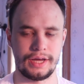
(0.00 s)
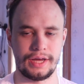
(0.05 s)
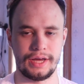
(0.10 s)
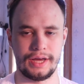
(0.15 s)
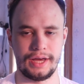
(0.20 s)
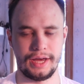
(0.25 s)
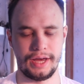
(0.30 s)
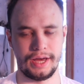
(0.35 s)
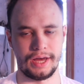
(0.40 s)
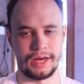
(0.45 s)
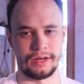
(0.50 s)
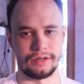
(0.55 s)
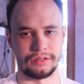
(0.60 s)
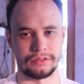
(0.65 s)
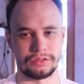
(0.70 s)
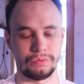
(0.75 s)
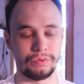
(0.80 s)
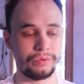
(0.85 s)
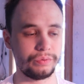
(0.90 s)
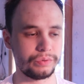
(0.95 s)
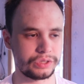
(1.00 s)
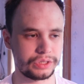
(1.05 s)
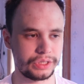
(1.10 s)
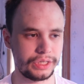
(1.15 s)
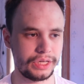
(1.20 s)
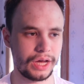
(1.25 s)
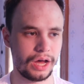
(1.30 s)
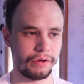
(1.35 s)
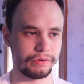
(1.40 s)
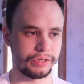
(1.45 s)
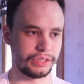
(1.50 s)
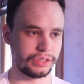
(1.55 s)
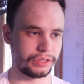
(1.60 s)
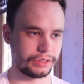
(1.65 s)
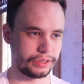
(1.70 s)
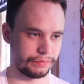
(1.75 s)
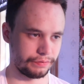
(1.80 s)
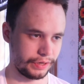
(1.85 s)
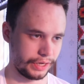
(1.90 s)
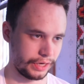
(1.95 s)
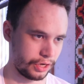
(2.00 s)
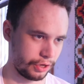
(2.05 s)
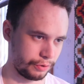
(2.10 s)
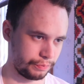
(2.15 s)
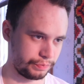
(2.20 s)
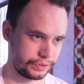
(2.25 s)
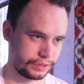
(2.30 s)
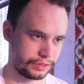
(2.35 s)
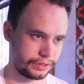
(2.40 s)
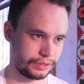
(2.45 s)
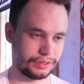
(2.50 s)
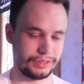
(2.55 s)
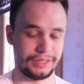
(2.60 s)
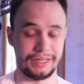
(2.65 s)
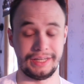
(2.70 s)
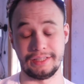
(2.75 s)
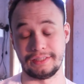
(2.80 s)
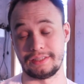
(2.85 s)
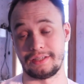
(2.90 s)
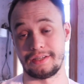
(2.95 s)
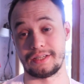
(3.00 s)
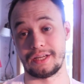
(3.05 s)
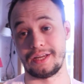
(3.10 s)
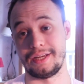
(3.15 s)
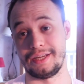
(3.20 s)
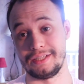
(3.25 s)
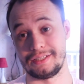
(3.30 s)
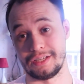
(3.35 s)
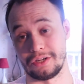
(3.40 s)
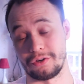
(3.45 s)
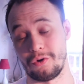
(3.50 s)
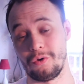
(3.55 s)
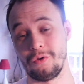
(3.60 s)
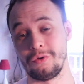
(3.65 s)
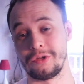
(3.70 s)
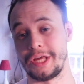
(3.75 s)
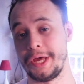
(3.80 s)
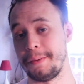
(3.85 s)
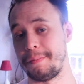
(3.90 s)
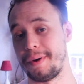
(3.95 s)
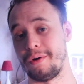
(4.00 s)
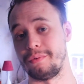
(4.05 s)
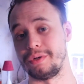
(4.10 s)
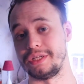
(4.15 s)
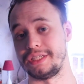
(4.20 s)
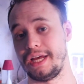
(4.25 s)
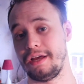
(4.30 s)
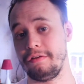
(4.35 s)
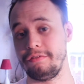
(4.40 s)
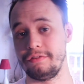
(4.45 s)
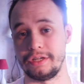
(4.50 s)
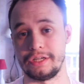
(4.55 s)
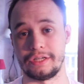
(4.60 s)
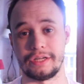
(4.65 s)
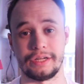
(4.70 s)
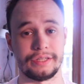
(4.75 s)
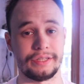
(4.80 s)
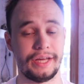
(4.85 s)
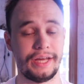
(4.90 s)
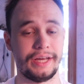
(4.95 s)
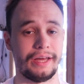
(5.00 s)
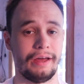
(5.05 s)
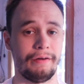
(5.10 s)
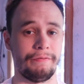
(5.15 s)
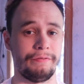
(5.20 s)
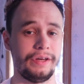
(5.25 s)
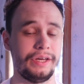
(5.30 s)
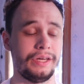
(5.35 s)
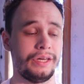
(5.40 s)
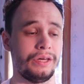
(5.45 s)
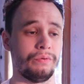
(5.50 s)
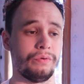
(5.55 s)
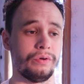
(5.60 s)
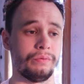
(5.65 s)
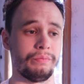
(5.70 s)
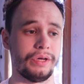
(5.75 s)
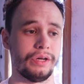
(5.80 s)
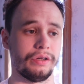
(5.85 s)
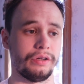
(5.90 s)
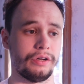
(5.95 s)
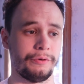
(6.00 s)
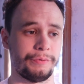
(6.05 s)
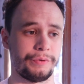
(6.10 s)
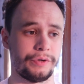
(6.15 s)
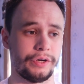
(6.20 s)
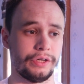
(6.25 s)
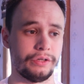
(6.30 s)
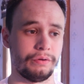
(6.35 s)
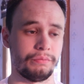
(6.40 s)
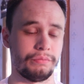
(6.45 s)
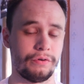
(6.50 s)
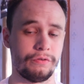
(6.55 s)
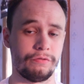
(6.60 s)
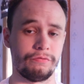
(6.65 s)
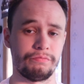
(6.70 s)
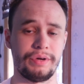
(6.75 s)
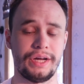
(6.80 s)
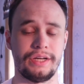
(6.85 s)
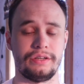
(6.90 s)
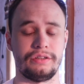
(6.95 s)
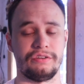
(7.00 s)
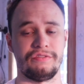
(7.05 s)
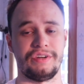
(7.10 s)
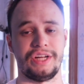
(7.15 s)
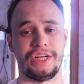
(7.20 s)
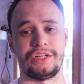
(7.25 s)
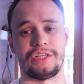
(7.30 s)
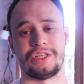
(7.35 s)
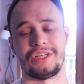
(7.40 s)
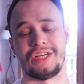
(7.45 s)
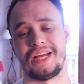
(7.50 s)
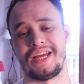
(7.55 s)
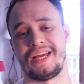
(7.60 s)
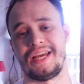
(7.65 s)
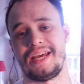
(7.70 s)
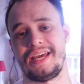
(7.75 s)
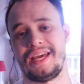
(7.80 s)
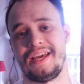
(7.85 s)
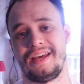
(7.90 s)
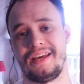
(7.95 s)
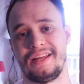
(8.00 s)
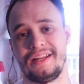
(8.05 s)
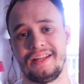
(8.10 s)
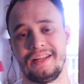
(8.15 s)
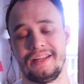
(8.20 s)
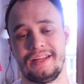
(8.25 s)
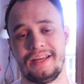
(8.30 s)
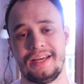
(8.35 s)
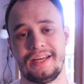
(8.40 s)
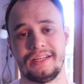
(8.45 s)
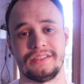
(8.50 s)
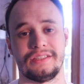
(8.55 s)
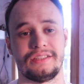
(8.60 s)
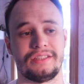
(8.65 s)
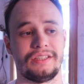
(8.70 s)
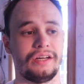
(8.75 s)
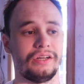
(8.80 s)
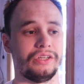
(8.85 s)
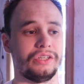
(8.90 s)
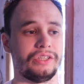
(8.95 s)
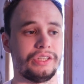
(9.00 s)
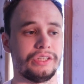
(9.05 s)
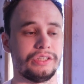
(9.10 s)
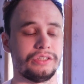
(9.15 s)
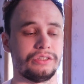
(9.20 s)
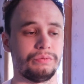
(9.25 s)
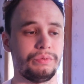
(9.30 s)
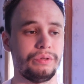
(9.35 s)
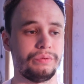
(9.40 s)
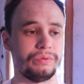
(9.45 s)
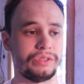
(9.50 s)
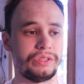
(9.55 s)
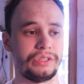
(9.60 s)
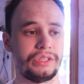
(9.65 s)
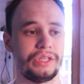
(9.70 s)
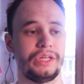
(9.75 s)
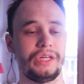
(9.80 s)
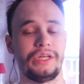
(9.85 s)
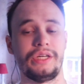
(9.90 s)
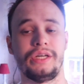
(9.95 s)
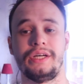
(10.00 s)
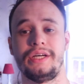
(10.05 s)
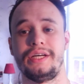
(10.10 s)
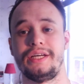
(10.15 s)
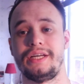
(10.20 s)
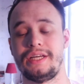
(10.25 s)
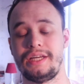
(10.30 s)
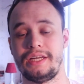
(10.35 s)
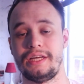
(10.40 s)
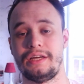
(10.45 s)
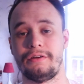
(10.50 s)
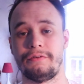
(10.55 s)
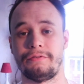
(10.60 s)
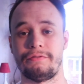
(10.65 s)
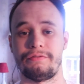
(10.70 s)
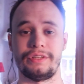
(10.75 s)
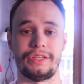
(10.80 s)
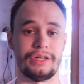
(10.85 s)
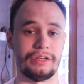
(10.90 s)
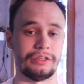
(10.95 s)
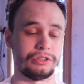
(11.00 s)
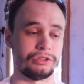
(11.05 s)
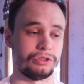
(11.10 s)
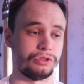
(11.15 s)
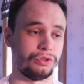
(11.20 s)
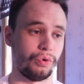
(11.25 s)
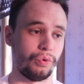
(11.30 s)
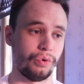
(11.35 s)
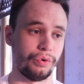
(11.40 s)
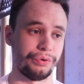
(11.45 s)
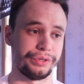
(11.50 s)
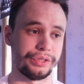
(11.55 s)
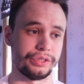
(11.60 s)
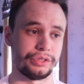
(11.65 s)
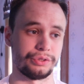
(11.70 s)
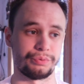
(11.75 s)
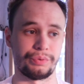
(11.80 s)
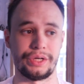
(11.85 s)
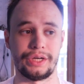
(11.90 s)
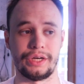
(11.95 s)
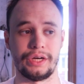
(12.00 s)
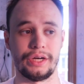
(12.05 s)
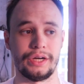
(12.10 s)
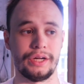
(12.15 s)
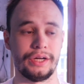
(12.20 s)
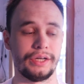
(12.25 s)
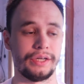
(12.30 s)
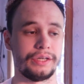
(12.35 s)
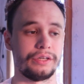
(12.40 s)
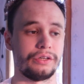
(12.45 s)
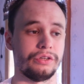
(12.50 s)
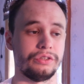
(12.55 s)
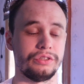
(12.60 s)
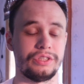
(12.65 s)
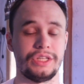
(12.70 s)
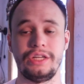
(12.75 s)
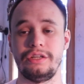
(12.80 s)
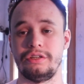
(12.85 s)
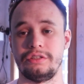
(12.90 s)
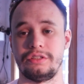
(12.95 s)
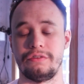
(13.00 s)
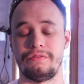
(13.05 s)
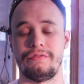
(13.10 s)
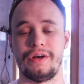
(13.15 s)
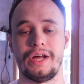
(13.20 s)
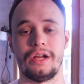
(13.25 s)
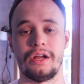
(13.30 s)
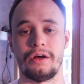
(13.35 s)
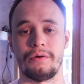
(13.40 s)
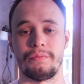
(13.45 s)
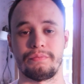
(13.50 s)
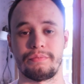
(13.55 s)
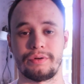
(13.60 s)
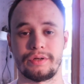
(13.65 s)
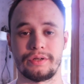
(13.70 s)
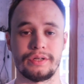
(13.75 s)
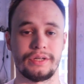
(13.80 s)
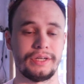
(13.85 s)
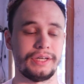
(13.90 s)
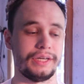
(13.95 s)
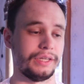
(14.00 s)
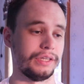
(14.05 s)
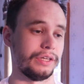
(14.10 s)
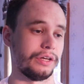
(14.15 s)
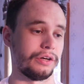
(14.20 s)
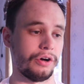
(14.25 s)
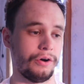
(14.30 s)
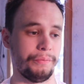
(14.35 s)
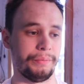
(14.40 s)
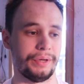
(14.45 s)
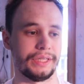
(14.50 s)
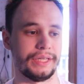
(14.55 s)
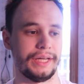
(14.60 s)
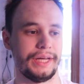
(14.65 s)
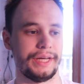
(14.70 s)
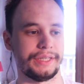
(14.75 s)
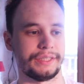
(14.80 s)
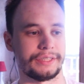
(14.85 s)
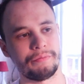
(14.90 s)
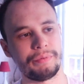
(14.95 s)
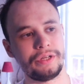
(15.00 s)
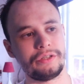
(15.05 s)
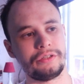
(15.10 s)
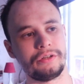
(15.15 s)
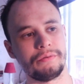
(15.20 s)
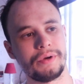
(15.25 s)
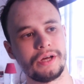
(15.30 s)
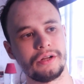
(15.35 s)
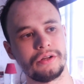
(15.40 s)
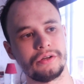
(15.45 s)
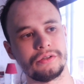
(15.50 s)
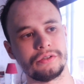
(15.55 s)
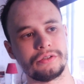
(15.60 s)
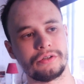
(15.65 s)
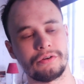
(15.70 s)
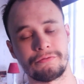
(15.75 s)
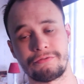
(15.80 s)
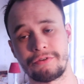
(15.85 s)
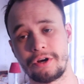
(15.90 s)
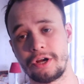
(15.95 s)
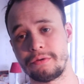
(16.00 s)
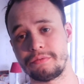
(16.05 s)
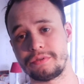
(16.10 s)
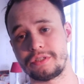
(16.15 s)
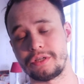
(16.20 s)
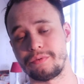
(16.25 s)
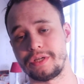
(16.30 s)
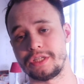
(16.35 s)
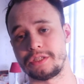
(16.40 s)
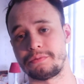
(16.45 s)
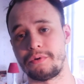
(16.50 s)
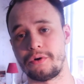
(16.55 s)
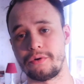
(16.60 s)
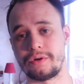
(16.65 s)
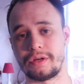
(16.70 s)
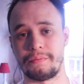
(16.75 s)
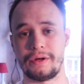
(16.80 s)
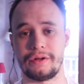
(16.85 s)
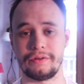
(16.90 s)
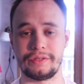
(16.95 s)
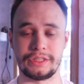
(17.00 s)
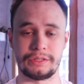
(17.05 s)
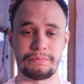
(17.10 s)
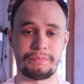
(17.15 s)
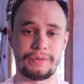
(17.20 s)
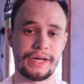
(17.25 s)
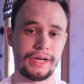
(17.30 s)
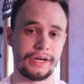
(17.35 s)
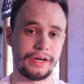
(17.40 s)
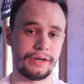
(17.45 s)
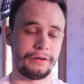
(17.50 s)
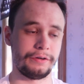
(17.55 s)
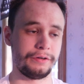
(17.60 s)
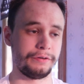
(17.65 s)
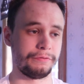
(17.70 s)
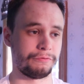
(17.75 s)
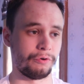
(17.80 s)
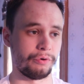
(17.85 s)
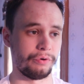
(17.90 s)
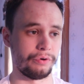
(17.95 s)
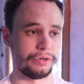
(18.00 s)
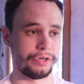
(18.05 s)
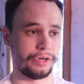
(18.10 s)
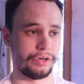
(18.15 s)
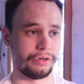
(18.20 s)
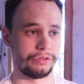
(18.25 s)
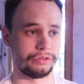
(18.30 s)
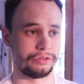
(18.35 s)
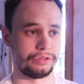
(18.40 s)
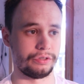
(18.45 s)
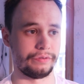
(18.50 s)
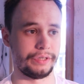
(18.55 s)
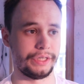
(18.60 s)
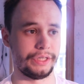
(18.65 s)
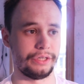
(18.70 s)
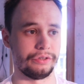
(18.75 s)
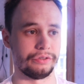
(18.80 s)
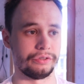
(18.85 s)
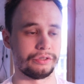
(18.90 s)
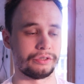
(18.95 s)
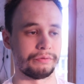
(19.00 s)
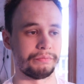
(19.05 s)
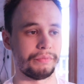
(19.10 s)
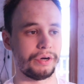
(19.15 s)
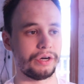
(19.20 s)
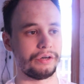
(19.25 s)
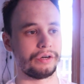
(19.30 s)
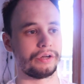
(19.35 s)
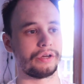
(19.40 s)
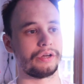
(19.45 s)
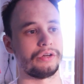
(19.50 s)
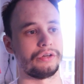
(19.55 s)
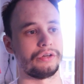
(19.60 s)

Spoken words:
So we will see how this develops. It's a goalkeeper I would definitely take. I think he would be an upgrade on both Petrovic and Sanchez. So we will see if these stories will continue to develop in the coming days. Fabrizio Romano confirms, and we have spoken about this player for the last 2 videos. Mark